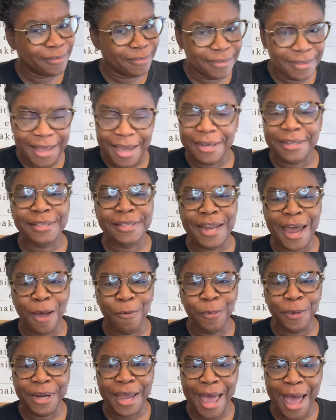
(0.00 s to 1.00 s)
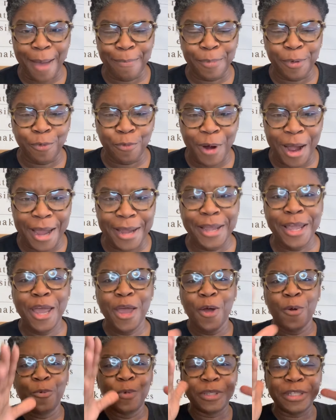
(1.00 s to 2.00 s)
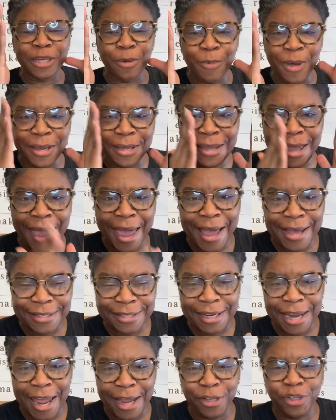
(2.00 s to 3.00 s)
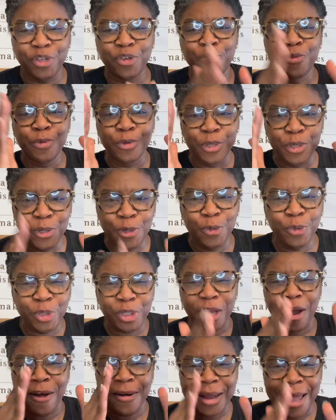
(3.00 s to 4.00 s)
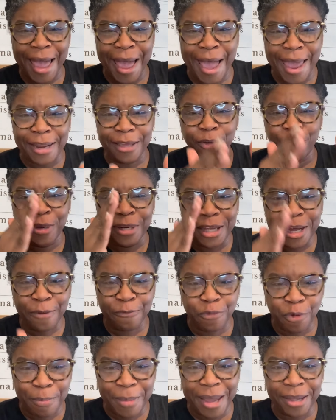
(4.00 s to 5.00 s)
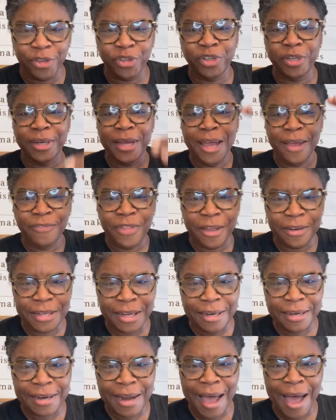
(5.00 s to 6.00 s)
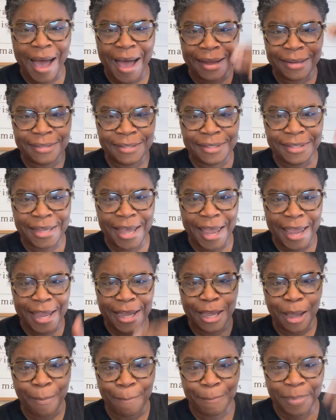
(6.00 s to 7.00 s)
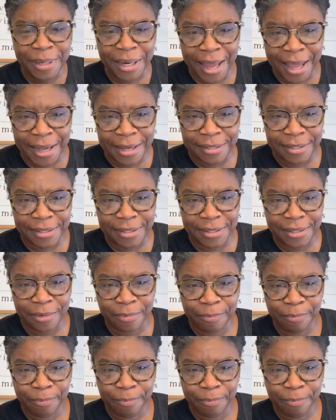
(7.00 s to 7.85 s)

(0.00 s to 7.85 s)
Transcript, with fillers: That is not what happened, right? When someone gaslights you, you start adding on information that did not take place.